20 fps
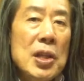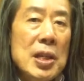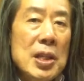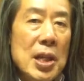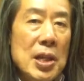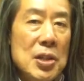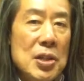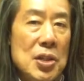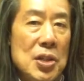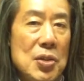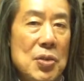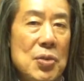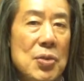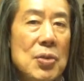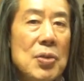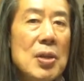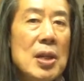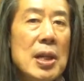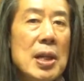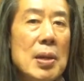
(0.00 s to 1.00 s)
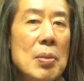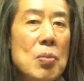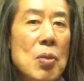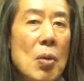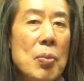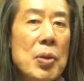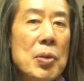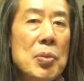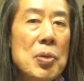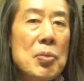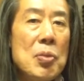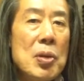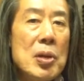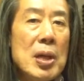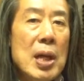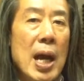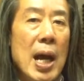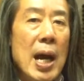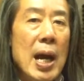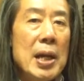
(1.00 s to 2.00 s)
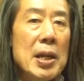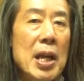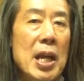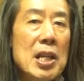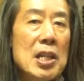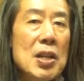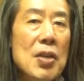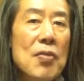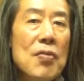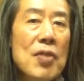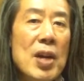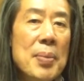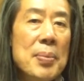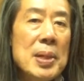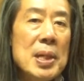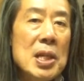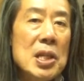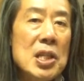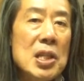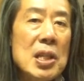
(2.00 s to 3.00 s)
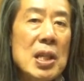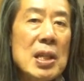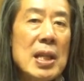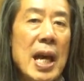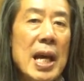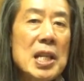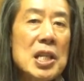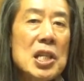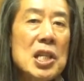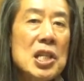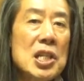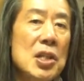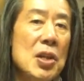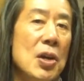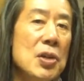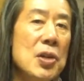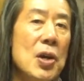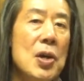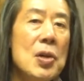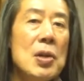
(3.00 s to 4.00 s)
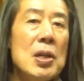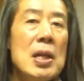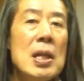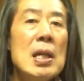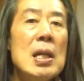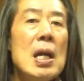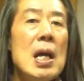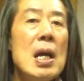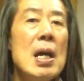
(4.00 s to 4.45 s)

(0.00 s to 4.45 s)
that is truly what we would regard as feminist, that is not only